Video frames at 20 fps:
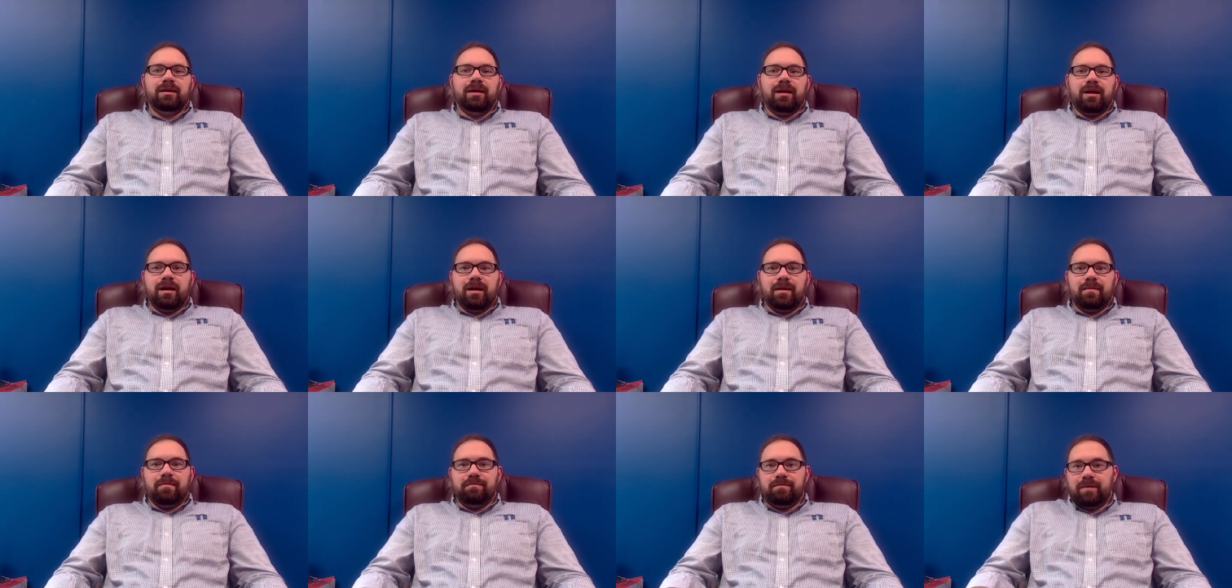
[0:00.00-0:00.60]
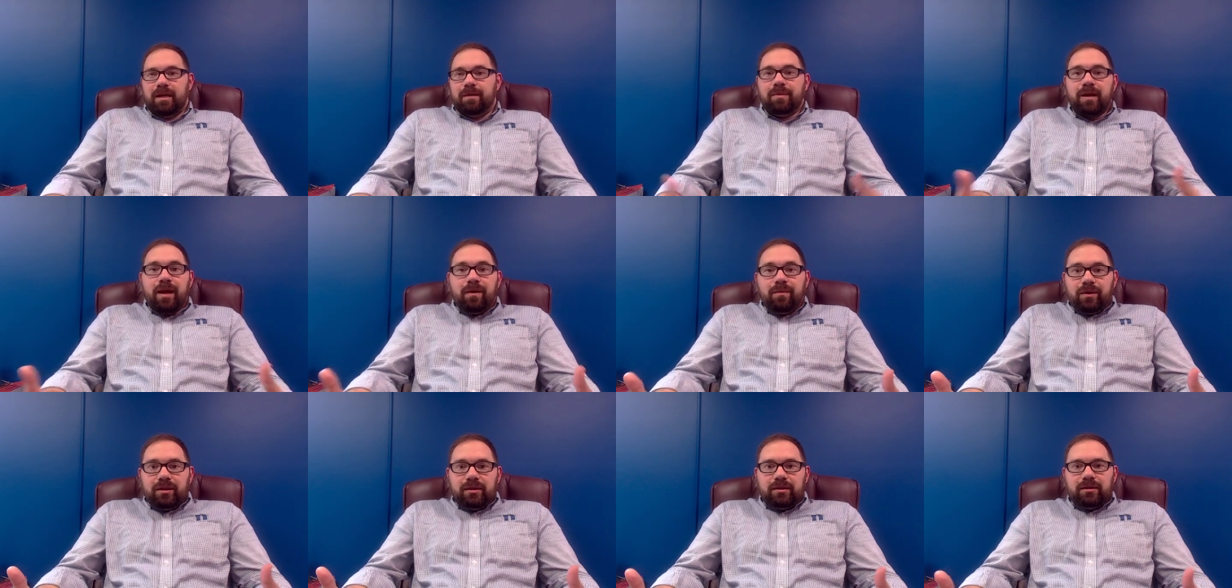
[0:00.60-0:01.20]
Maybe I
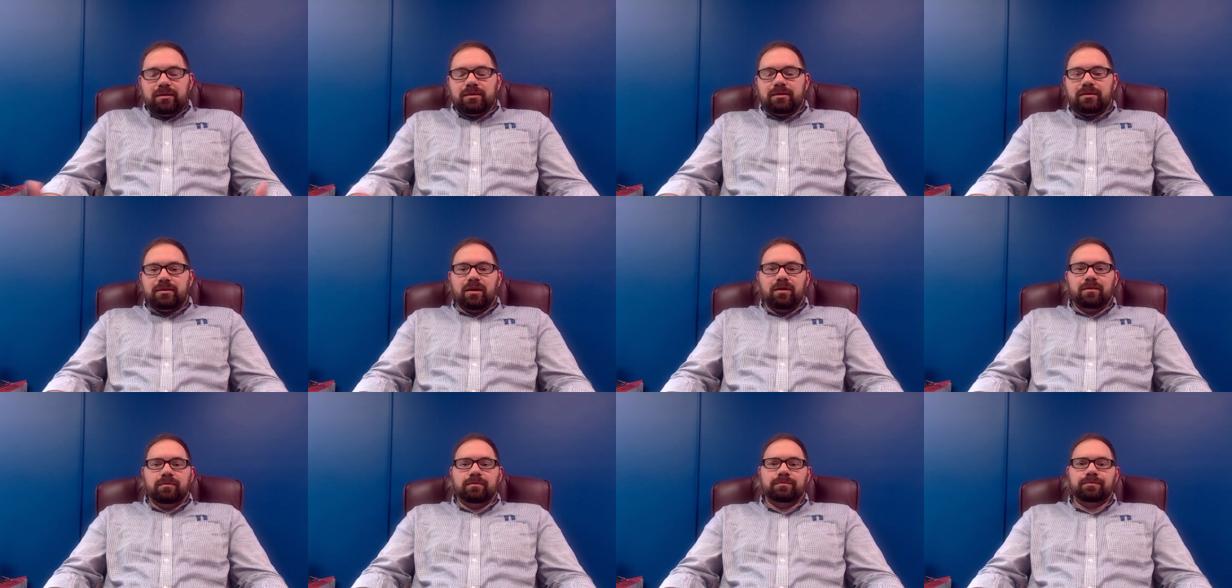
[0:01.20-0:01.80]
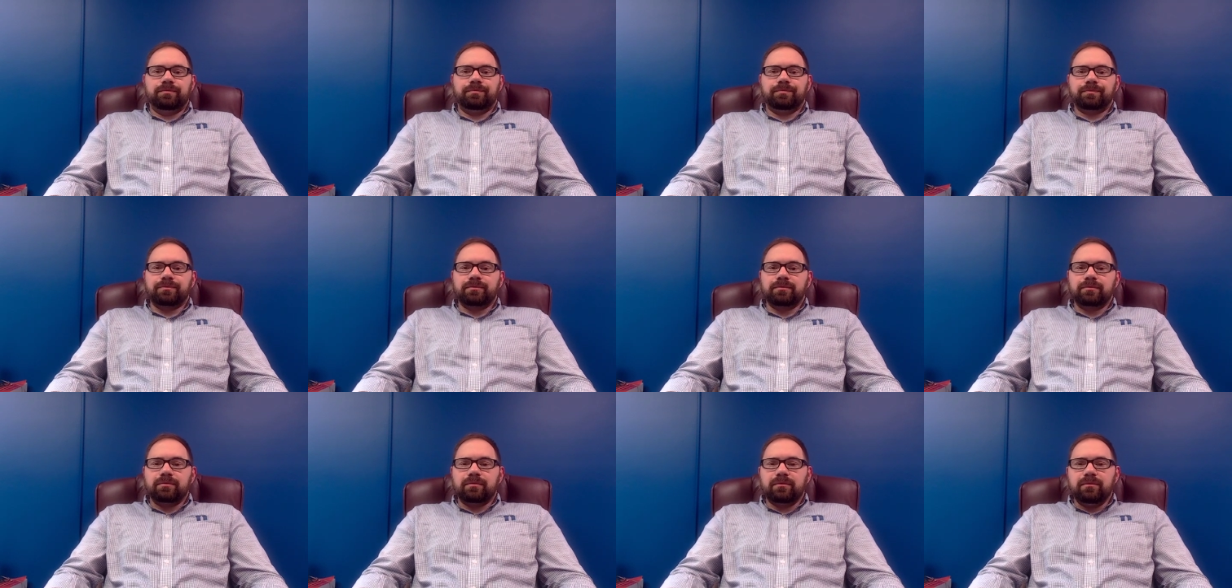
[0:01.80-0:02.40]
wouldn't. So
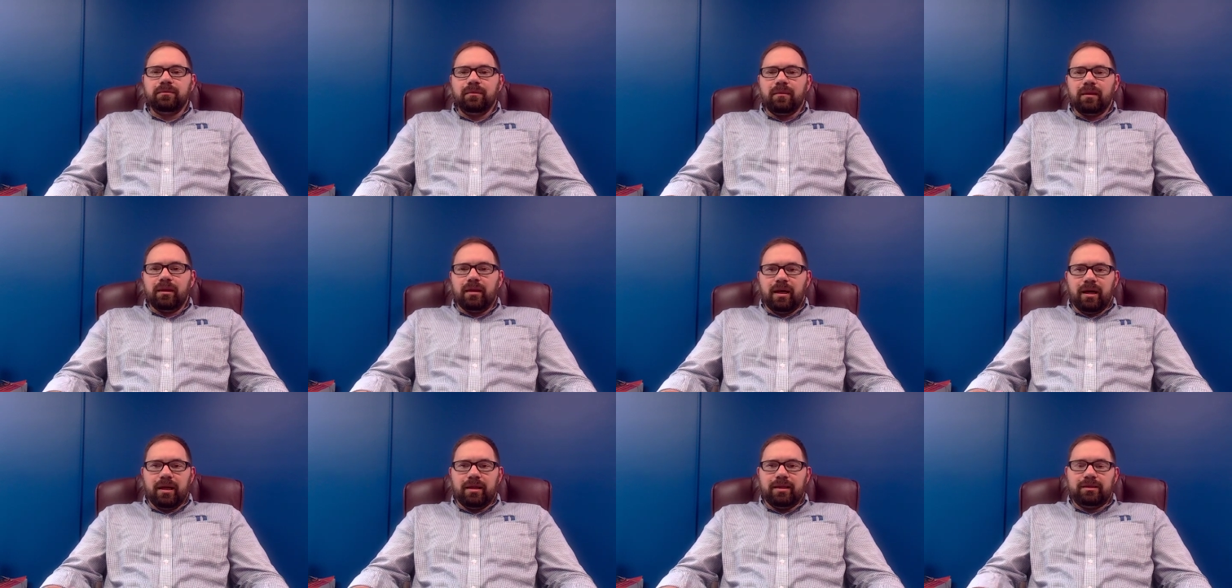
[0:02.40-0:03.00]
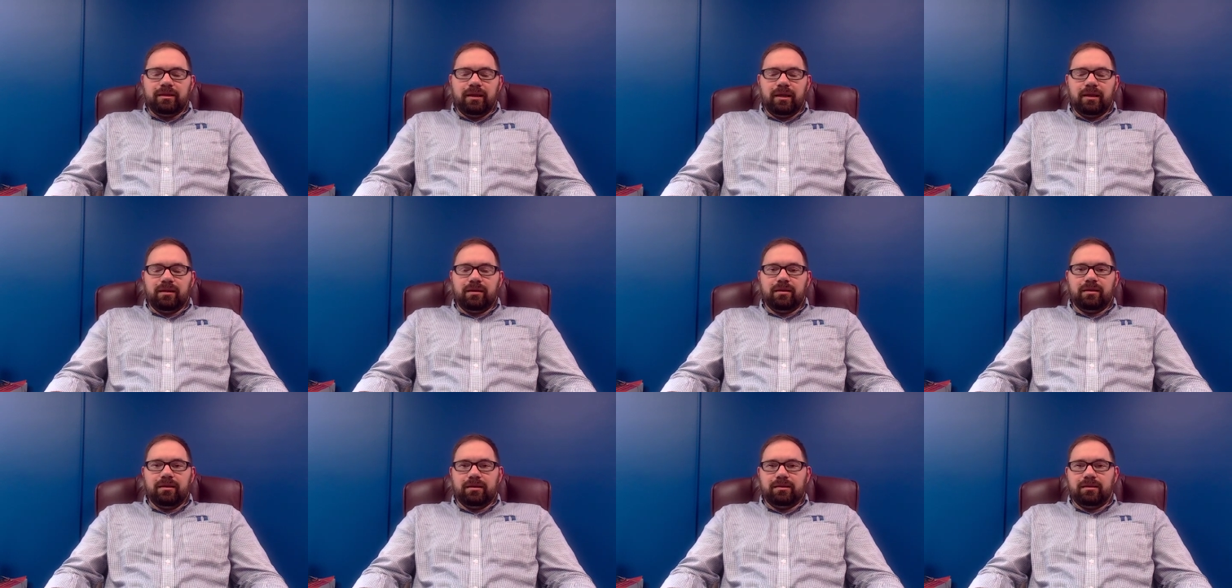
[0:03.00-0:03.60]
that's
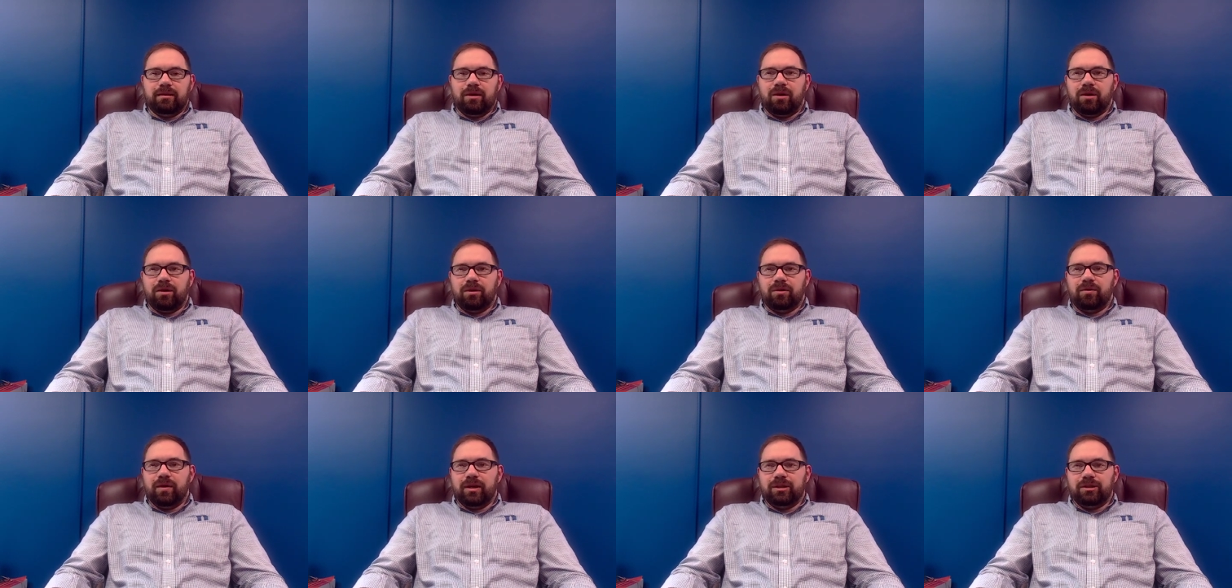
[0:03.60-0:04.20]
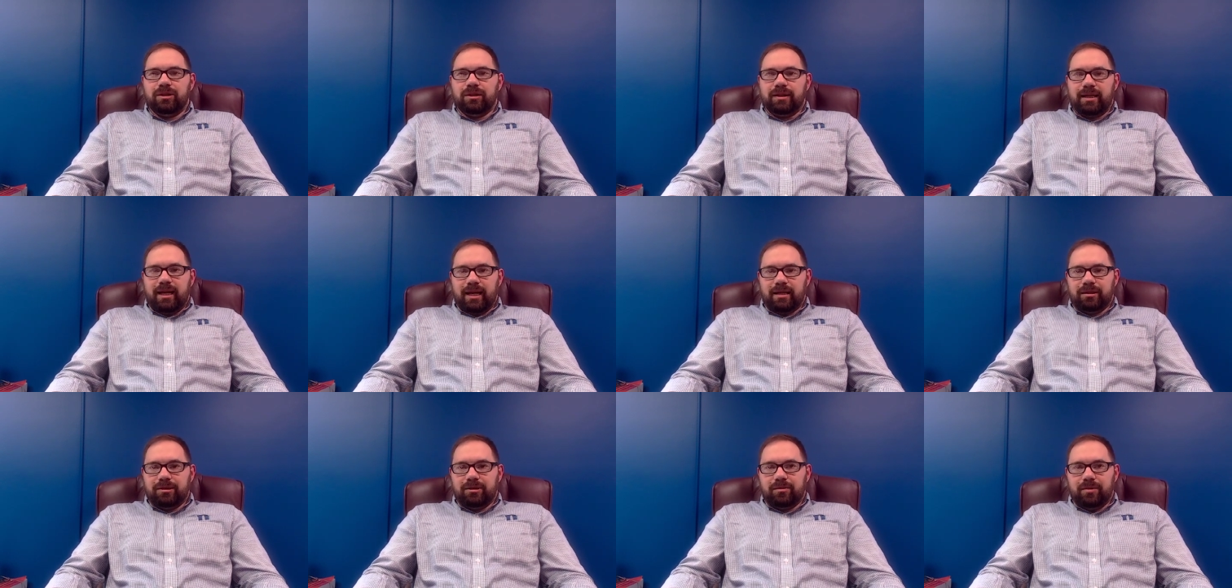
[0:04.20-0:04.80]
a hard question to
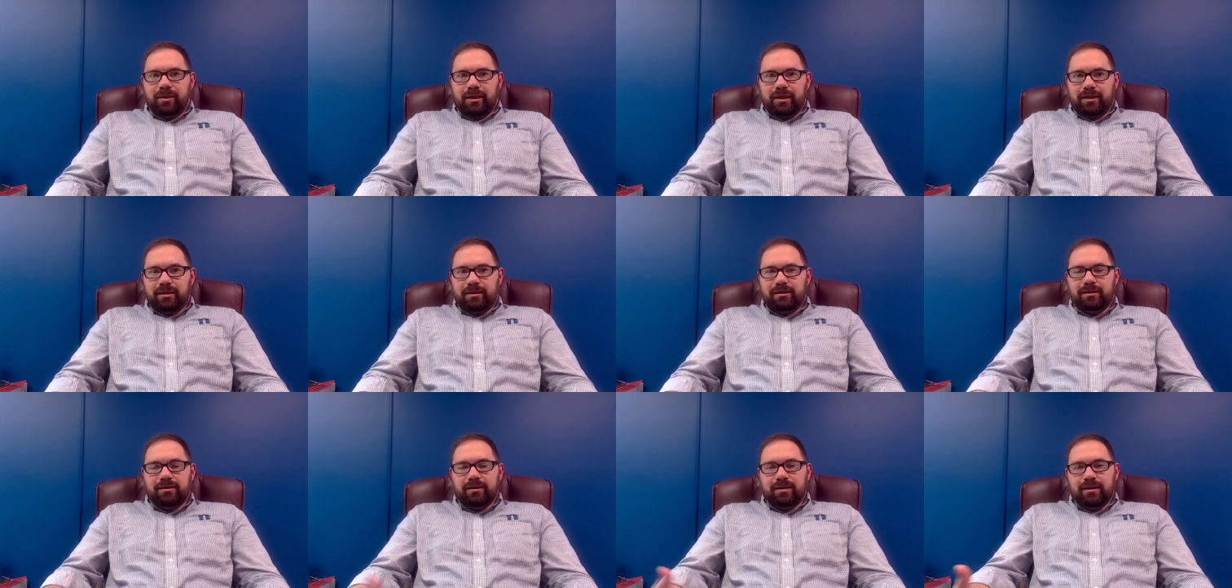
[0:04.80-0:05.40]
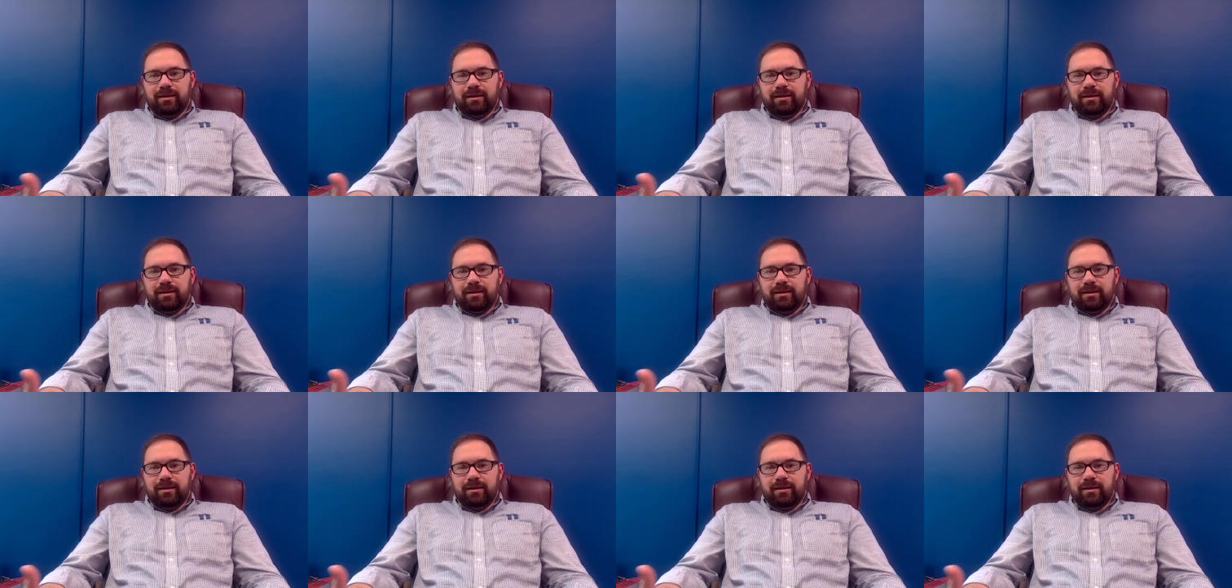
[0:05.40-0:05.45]
answer because